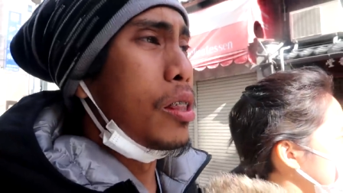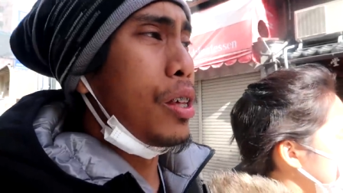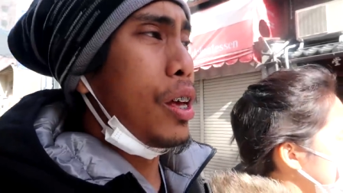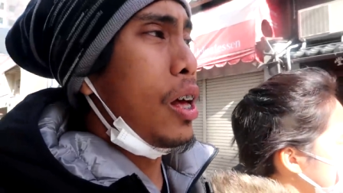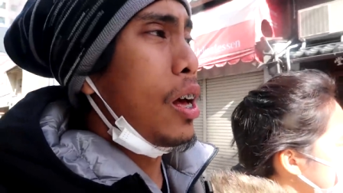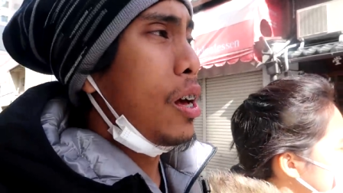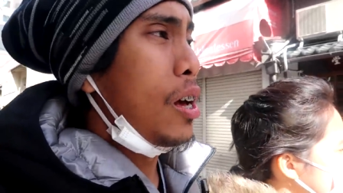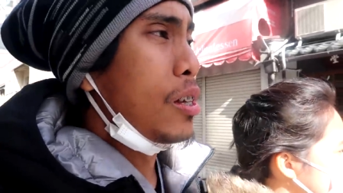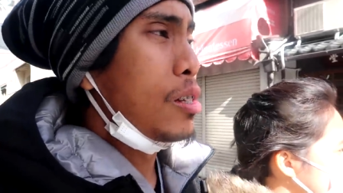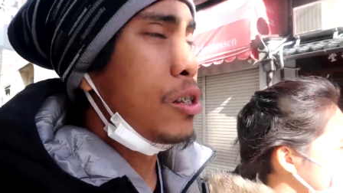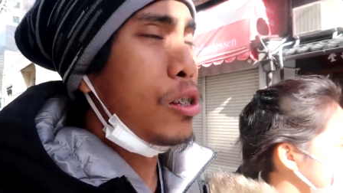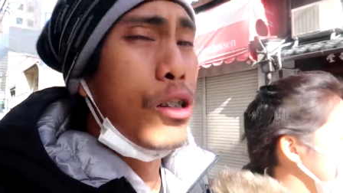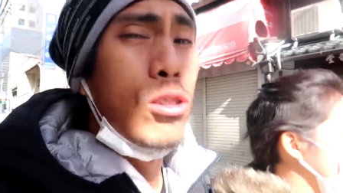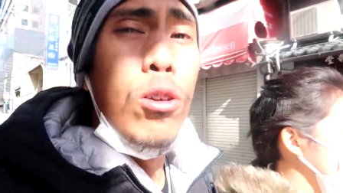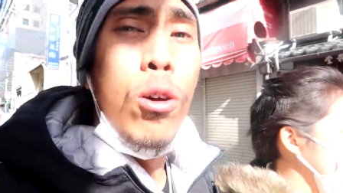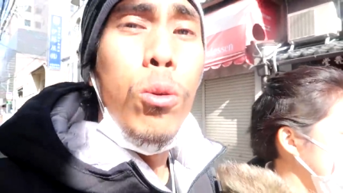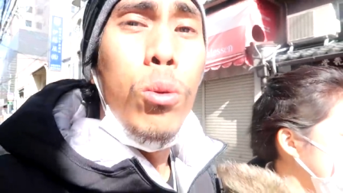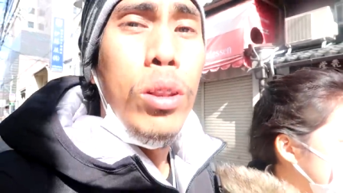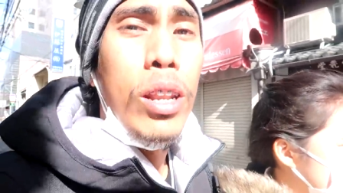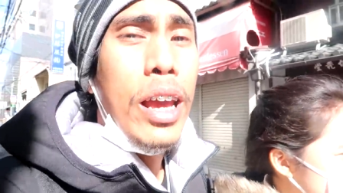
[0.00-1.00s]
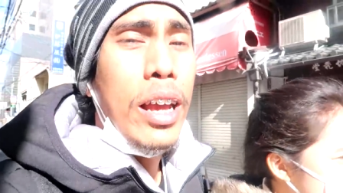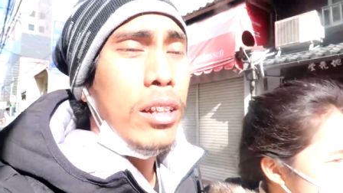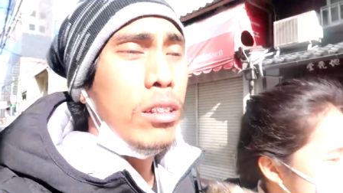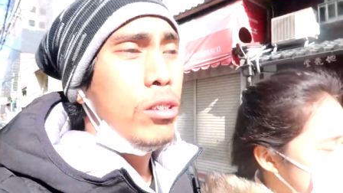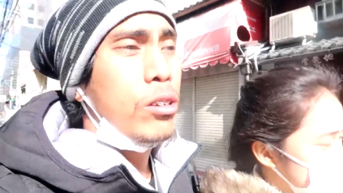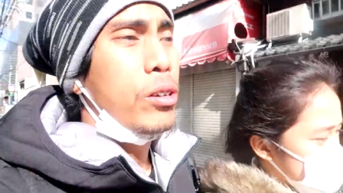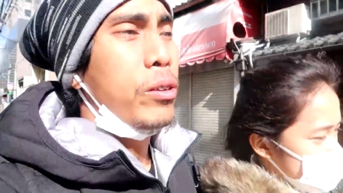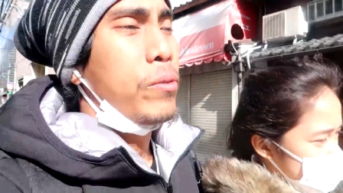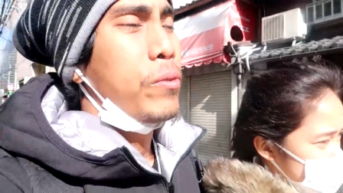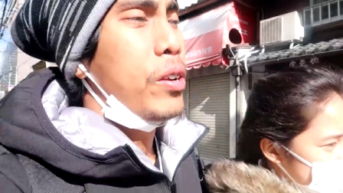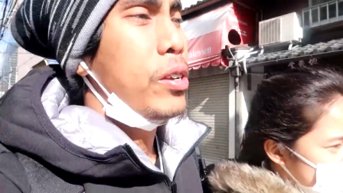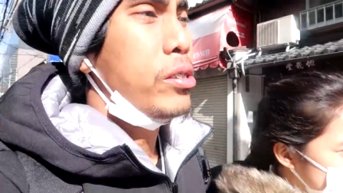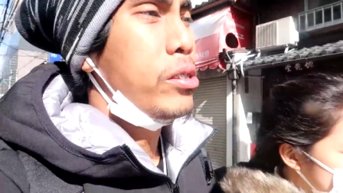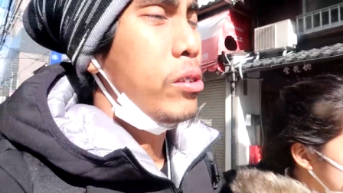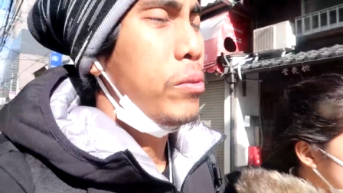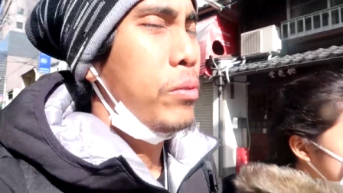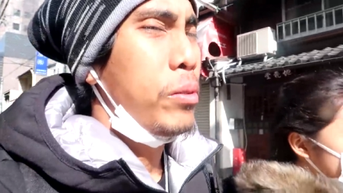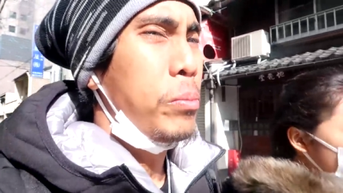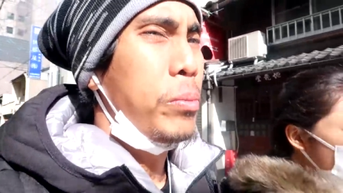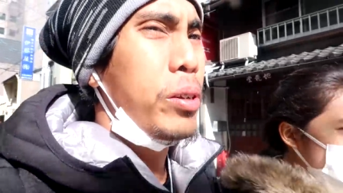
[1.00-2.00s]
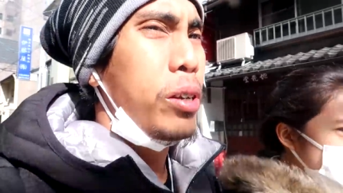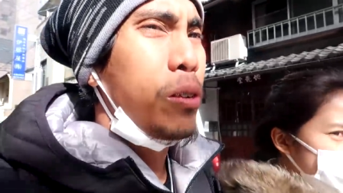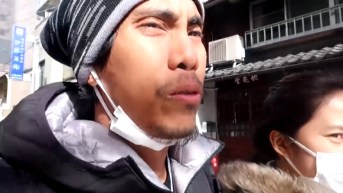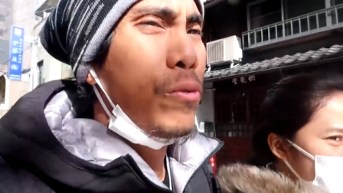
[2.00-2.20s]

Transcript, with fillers: the Snow Lantern Festival. But